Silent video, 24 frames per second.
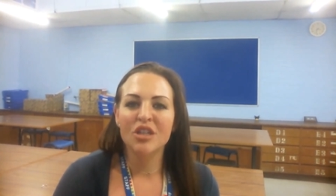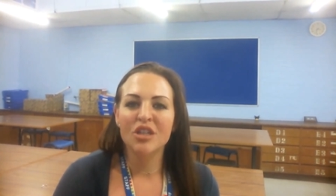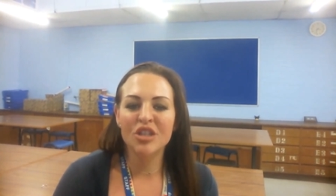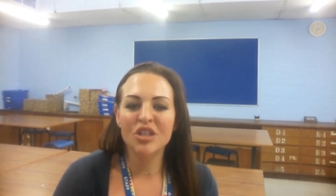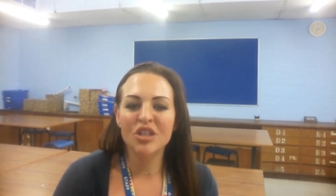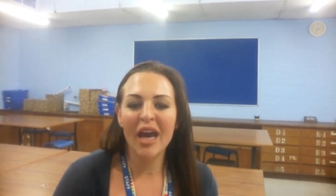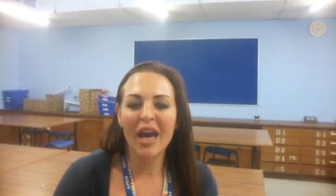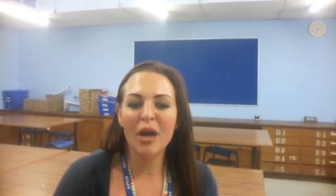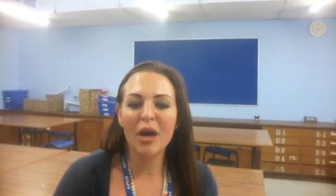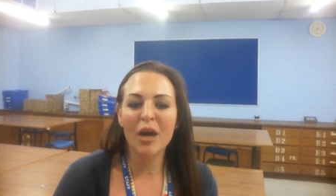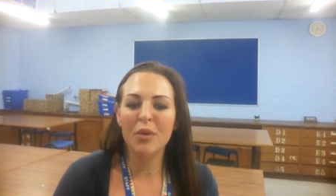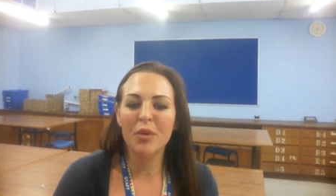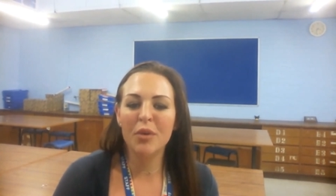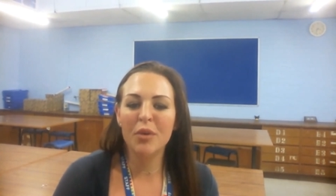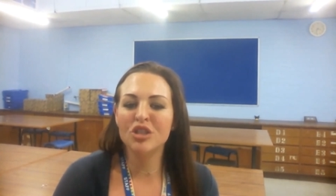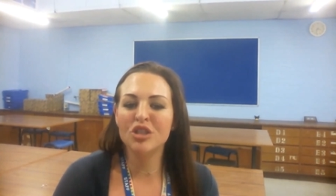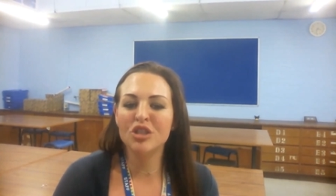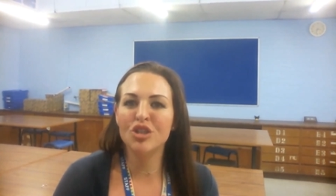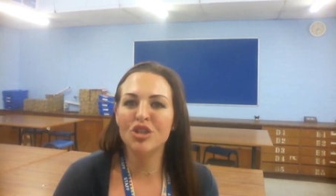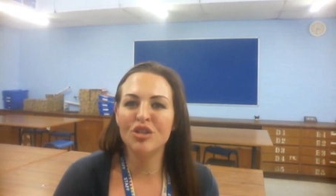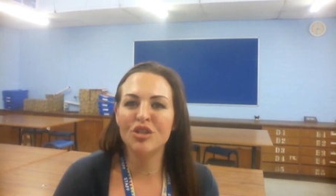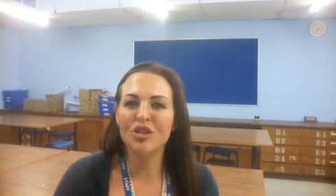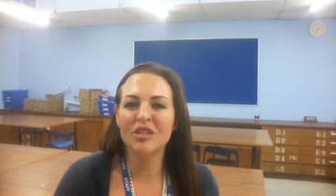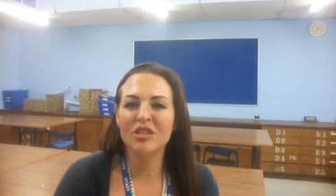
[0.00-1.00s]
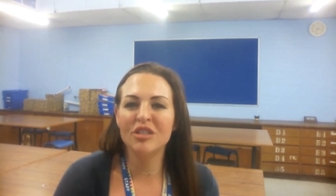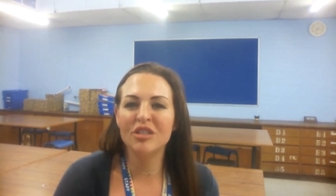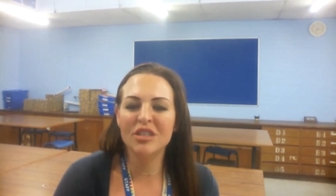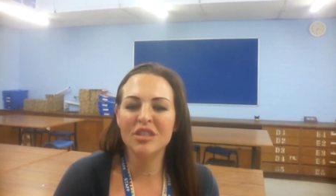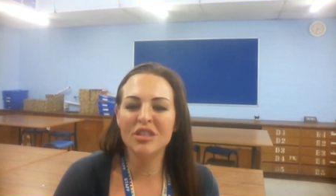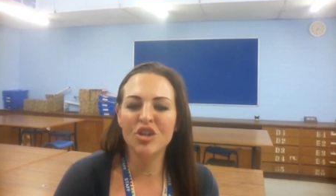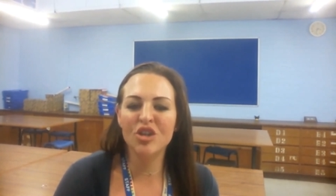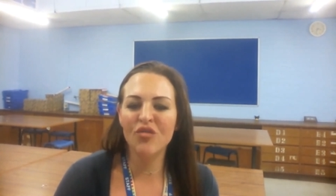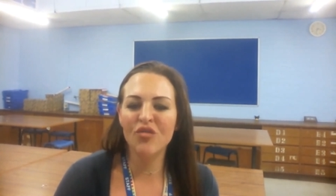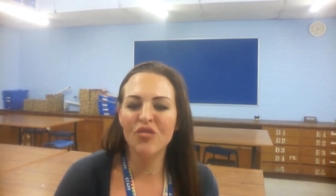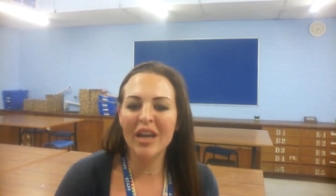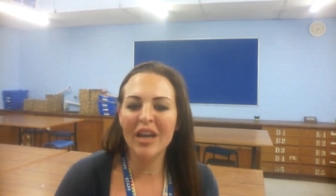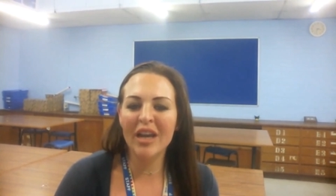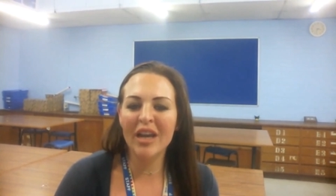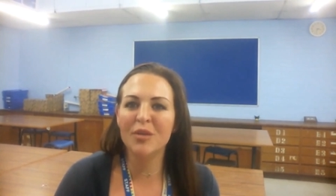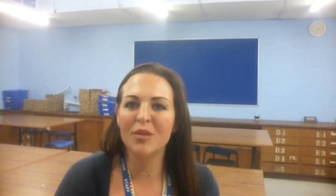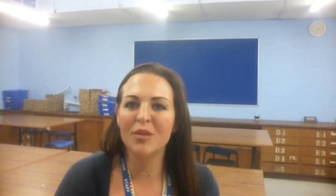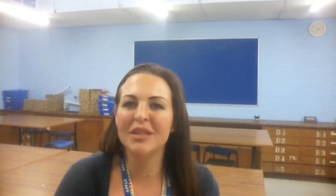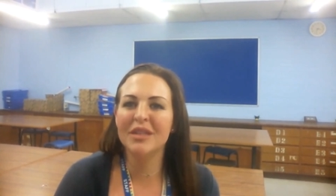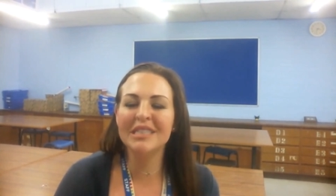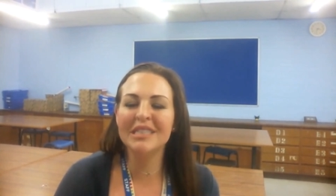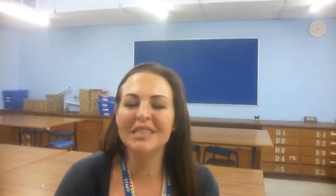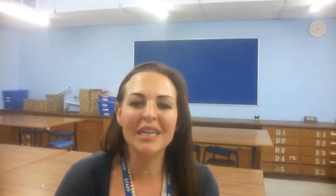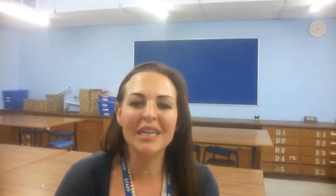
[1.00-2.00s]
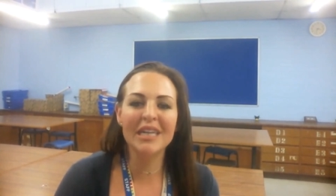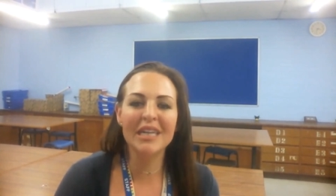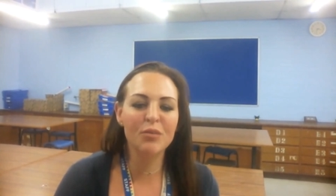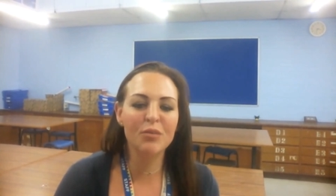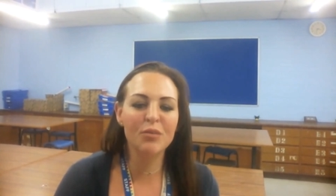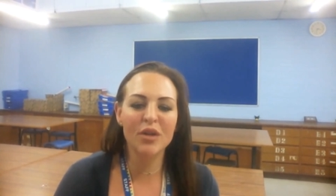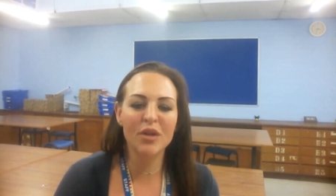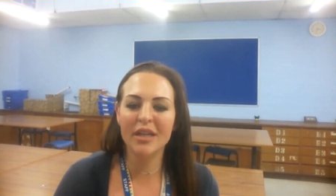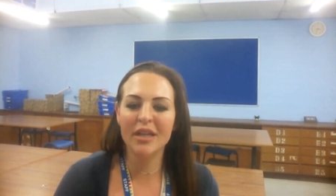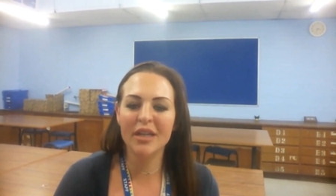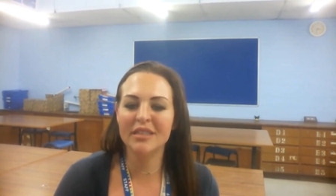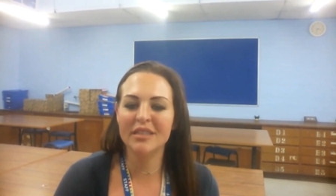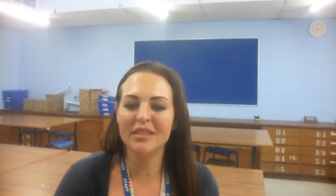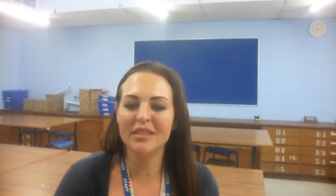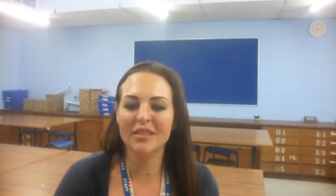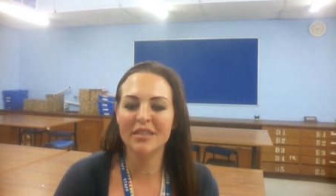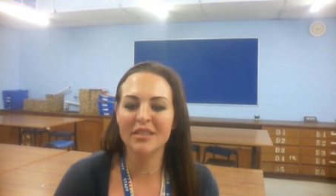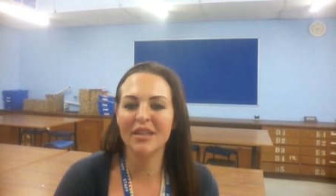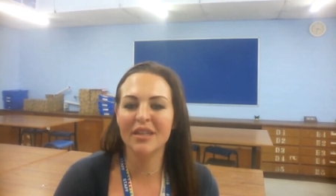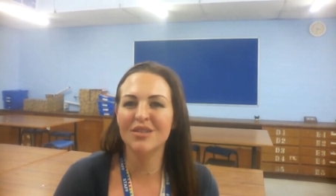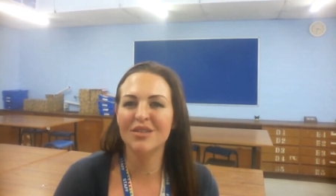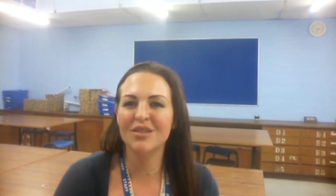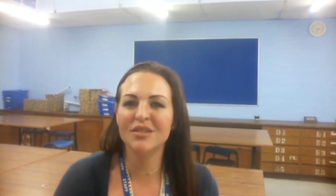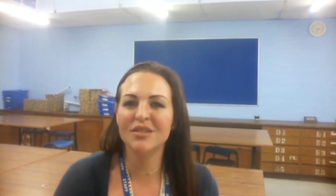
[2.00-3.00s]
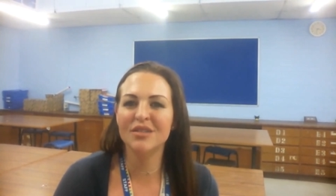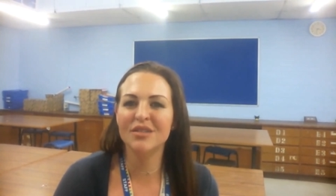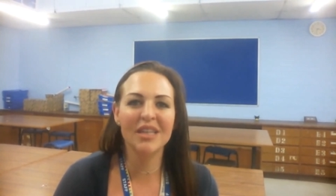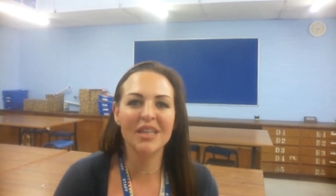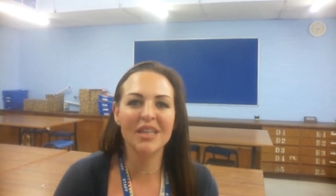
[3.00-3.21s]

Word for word: to help our students to develop the team working skills,